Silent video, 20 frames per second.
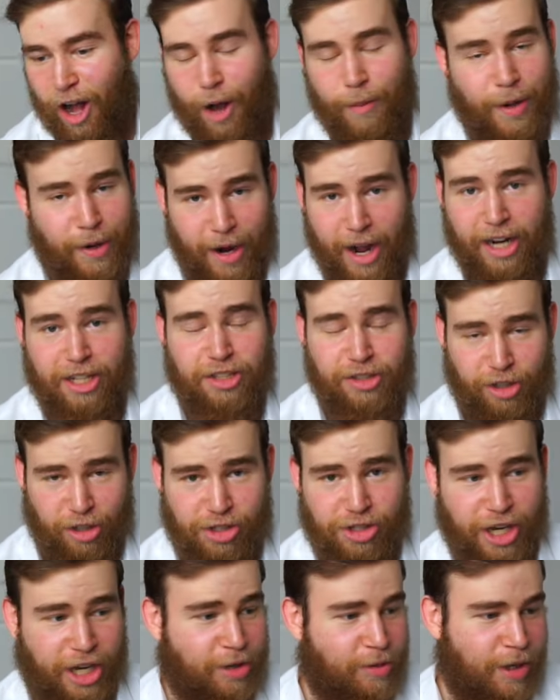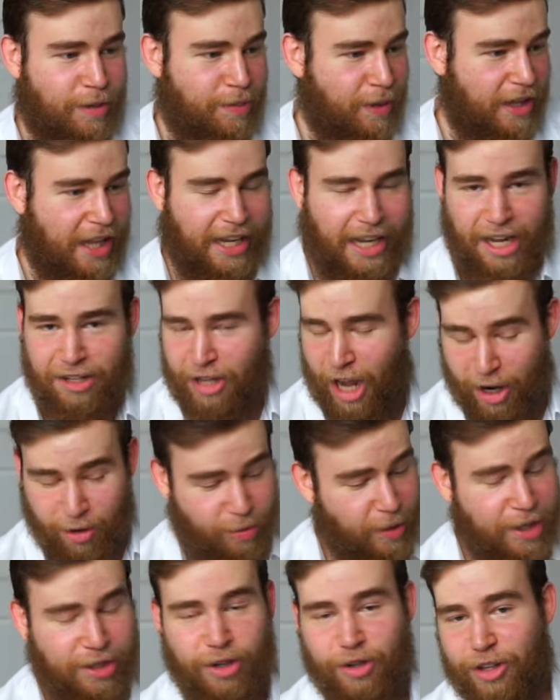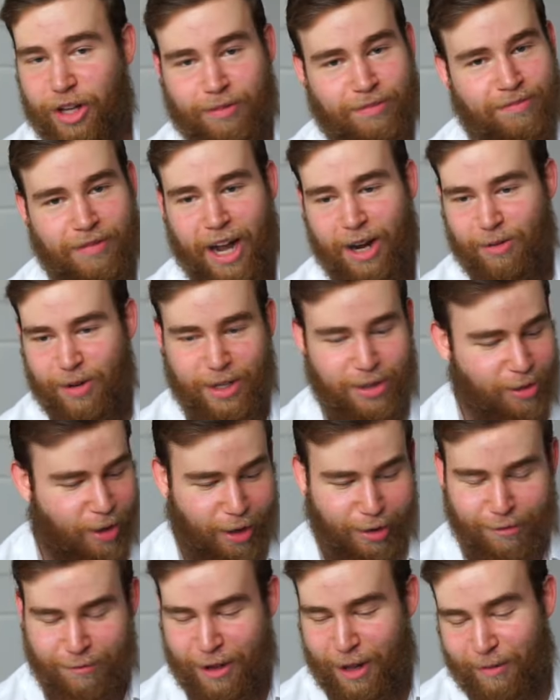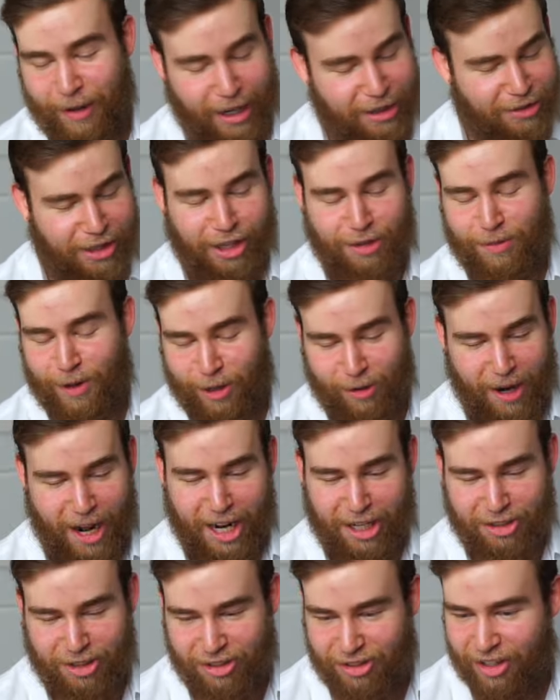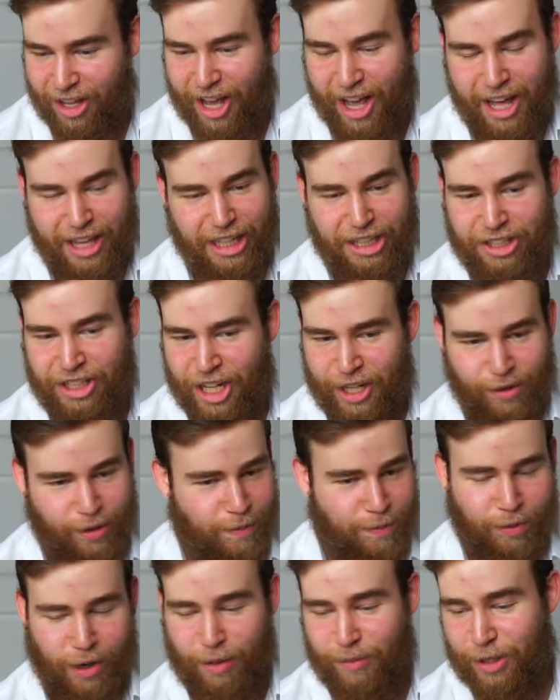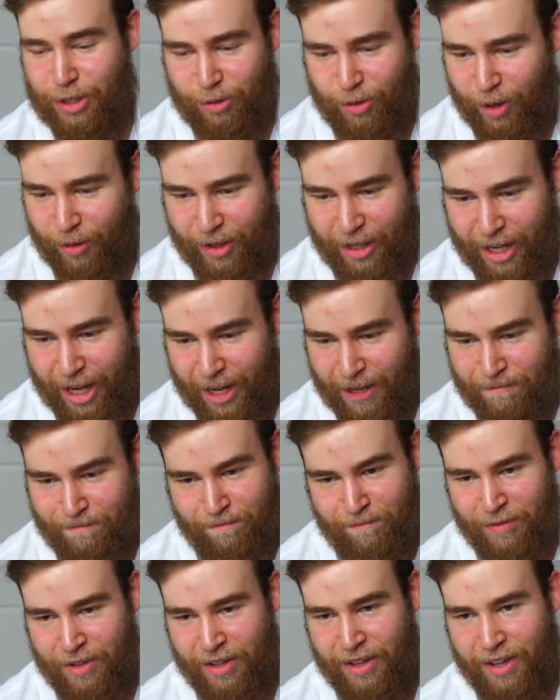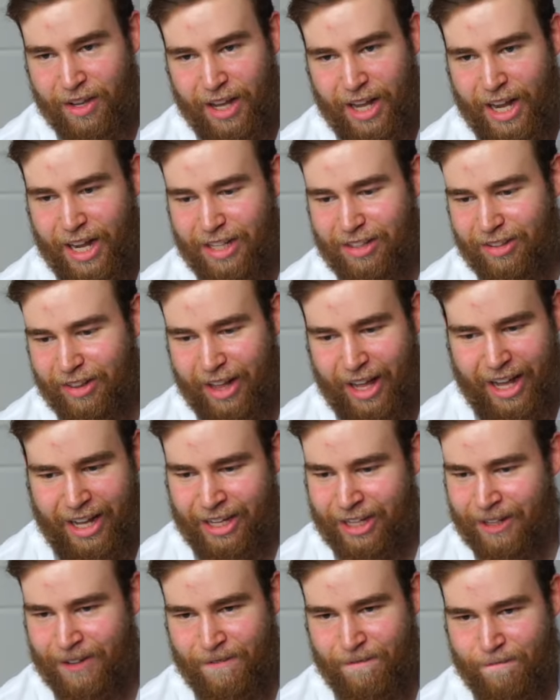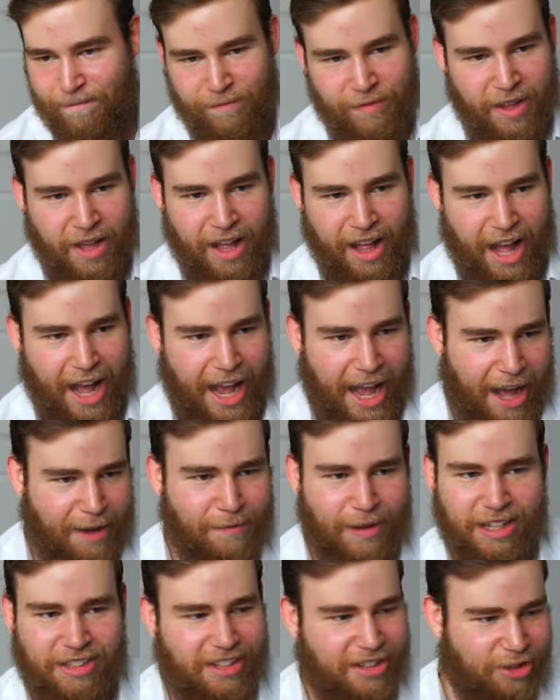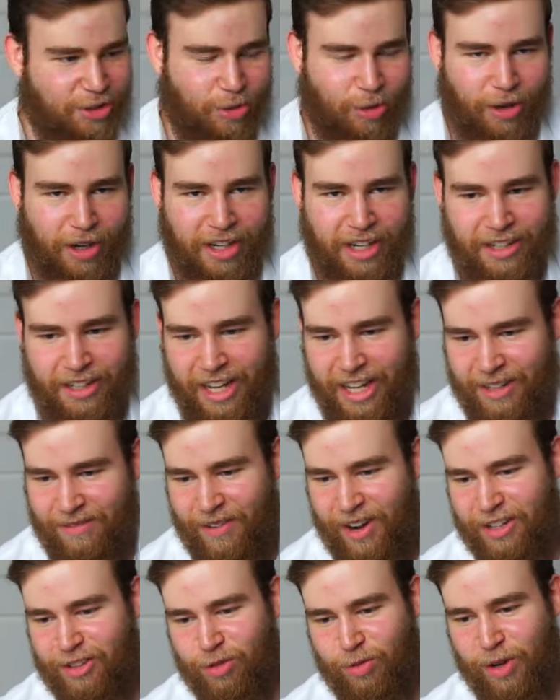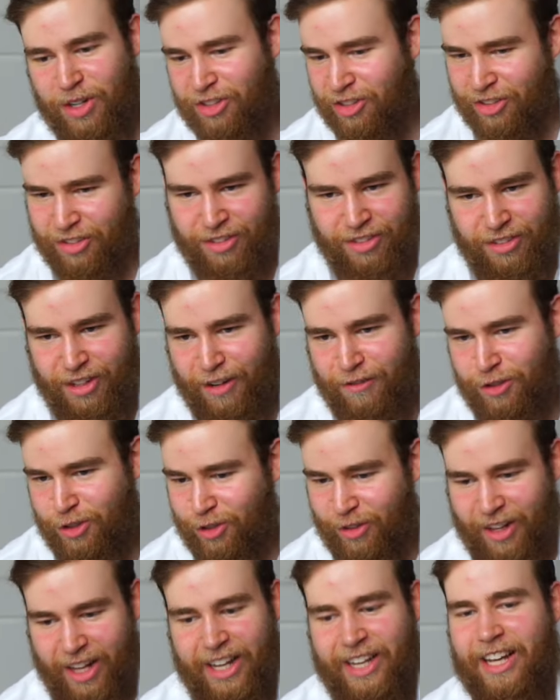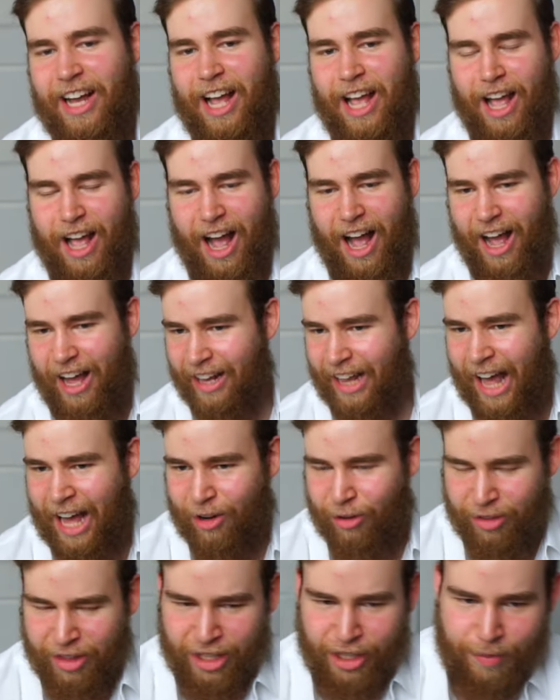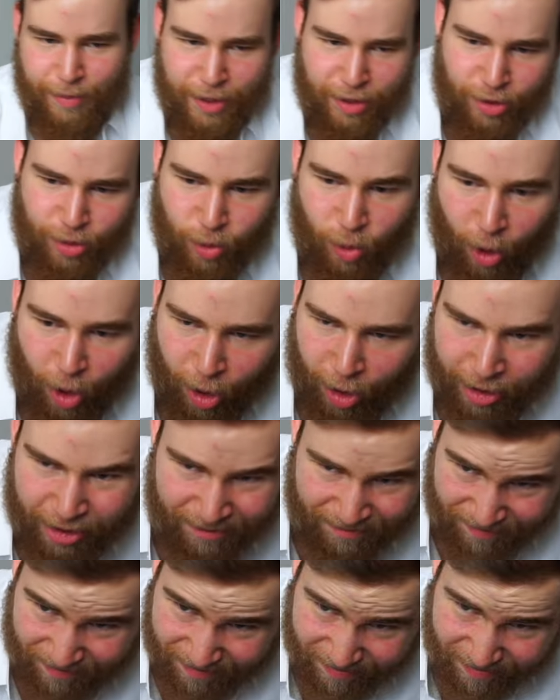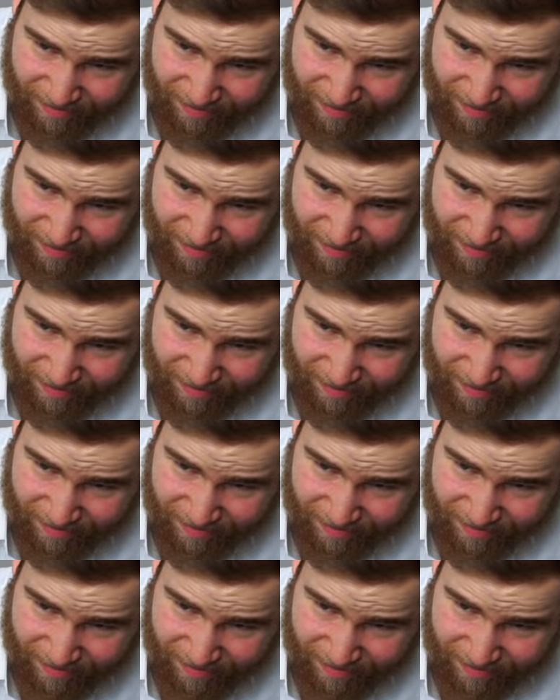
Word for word: All my reactions are genuine, but like I'd, I'd redo them. I'd redo all the Family Guy South Park reactions. The channel would probably grow again, and like I have my Discord and like my Twitch and stuff, so like I I don't think it'd be too hard